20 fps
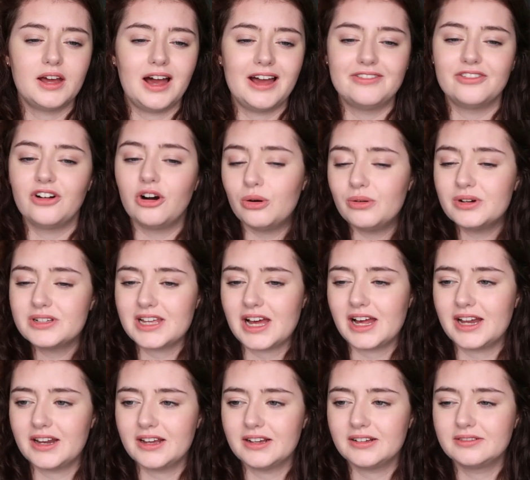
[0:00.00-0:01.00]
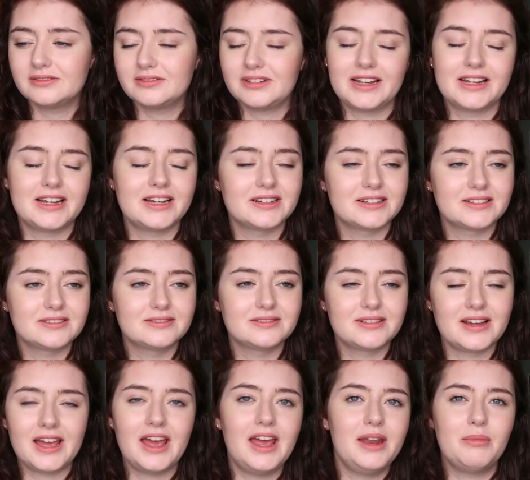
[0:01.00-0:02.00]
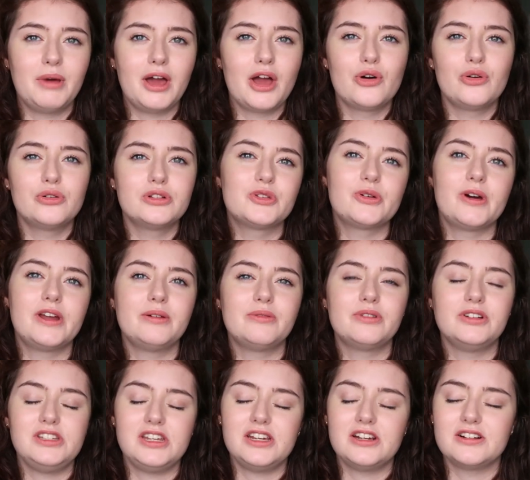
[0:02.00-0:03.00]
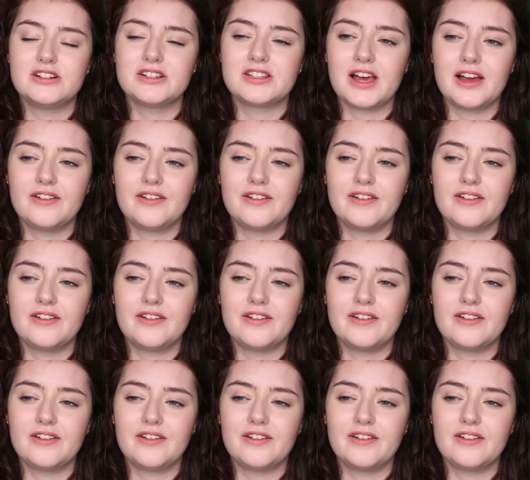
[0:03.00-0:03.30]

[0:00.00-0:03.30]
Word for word: I've always had a, like, in my whole 21 years,